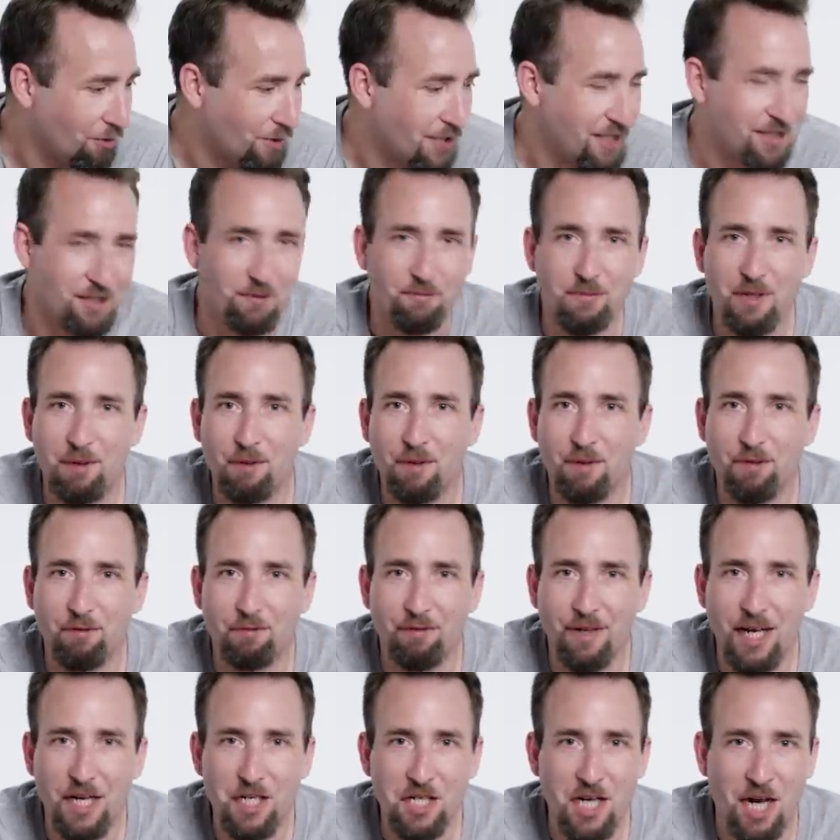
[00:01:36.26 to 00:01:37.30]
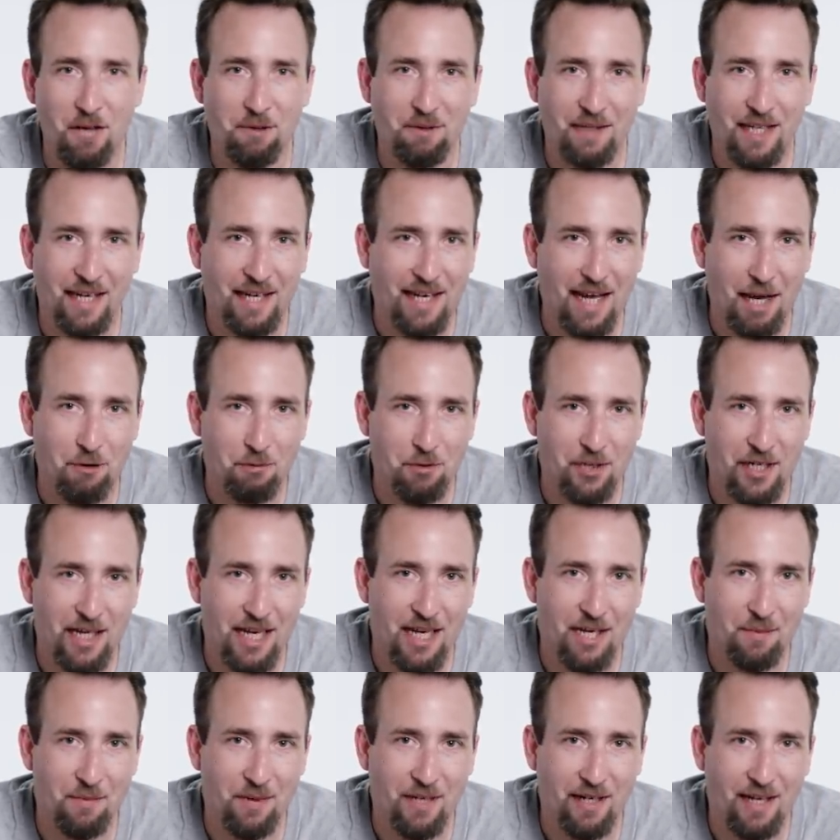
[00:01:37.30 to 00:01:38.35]
Oh, listen, we want to flesh out that out
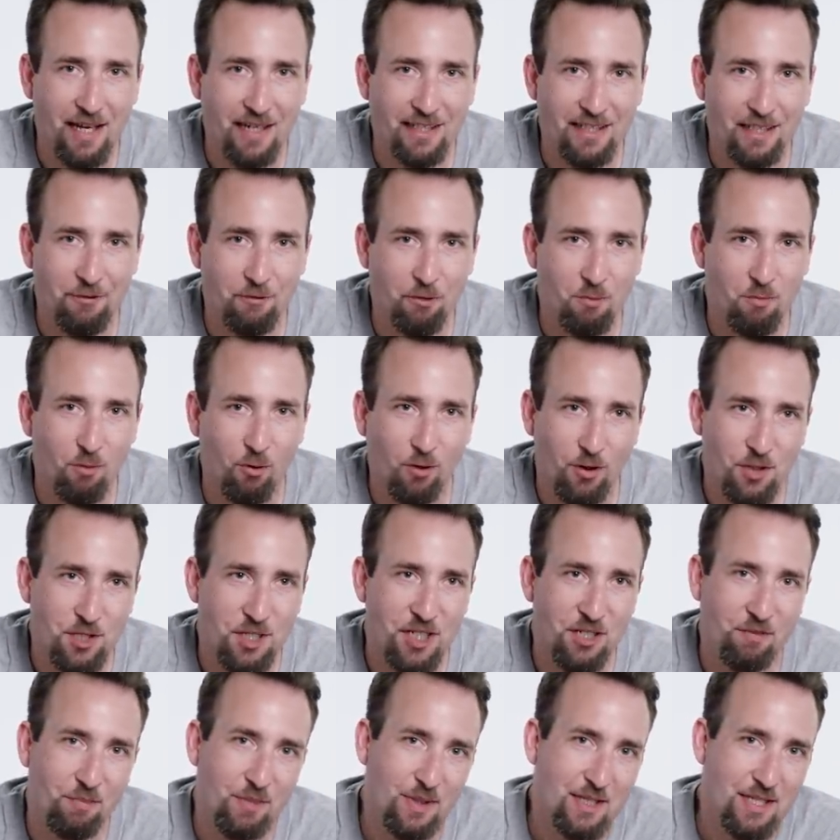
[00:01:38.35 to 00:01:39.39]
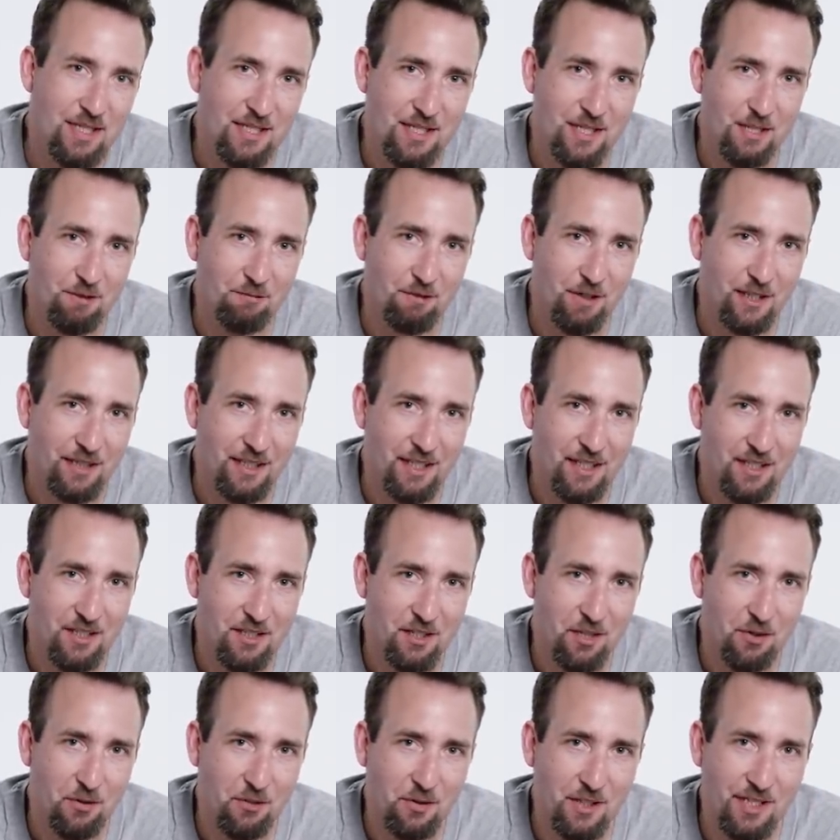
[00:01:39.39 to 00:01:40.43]
game and give you more achievements and stuff like this.
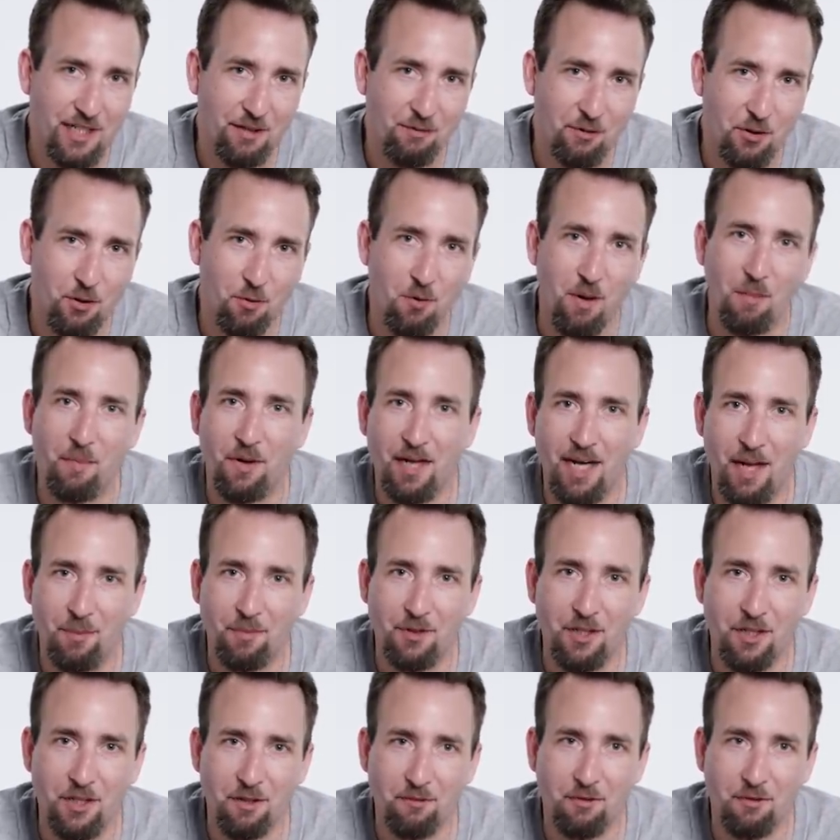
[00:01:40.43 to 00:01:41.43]
So you never know what might happen